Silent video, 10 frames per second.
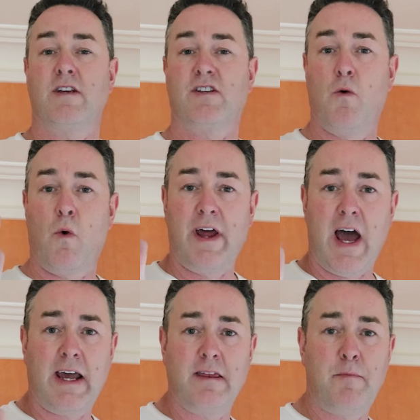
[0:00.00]
So when I
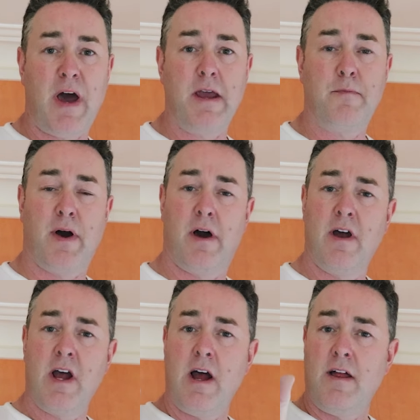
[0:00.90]
hang the paper,